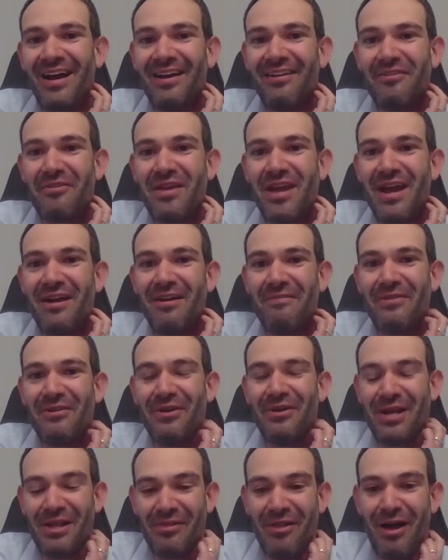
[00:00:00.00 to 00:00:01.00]
I don't care
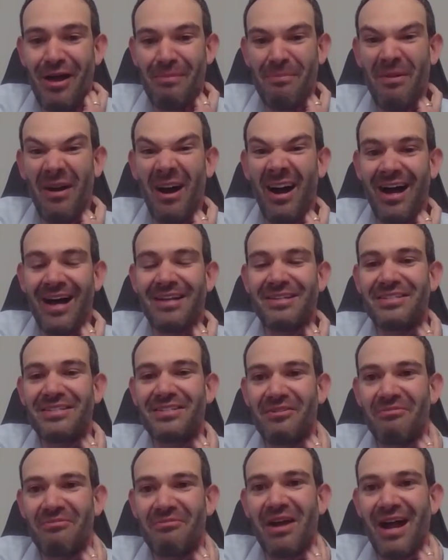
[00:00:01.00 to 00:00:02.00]
if you're Elon
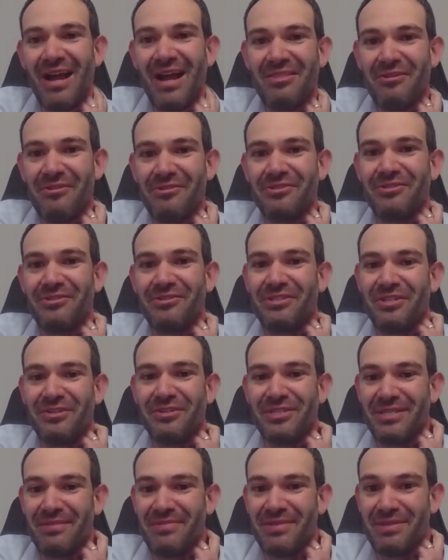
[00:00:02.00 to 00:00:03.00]
Musk, right? Those are
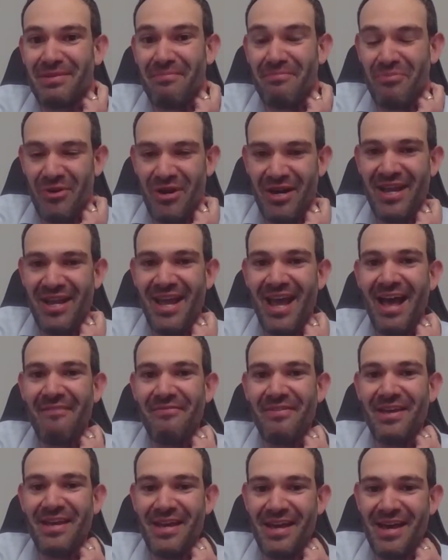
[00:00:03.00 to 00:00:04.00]
still some pretty
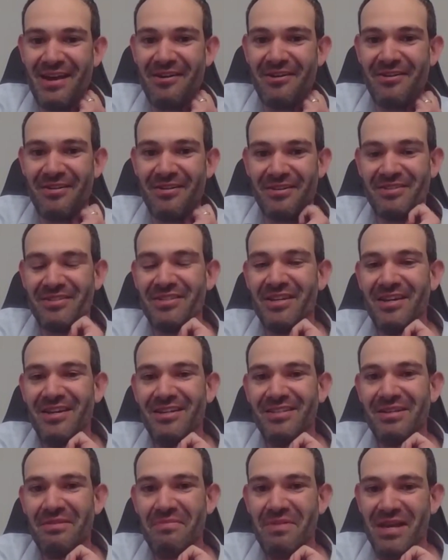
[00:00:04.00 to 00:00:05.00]
heavy hitters
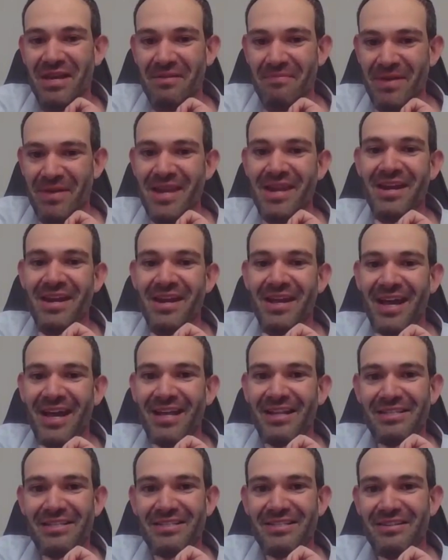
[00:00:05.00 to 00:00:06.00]
to be competing
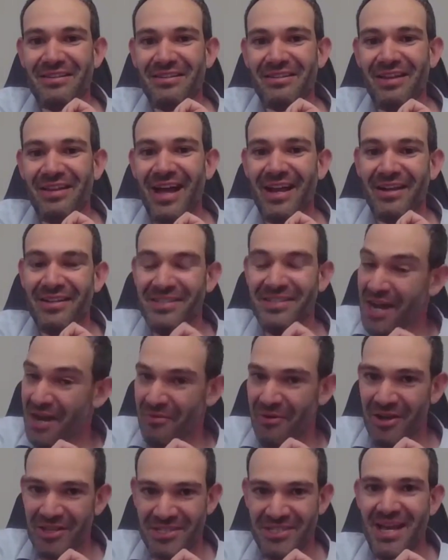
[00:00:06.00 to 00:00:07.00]
against. Like
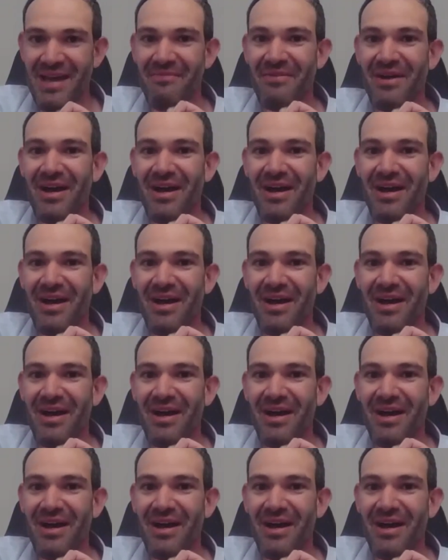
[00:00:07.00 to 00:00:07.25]
Taiwan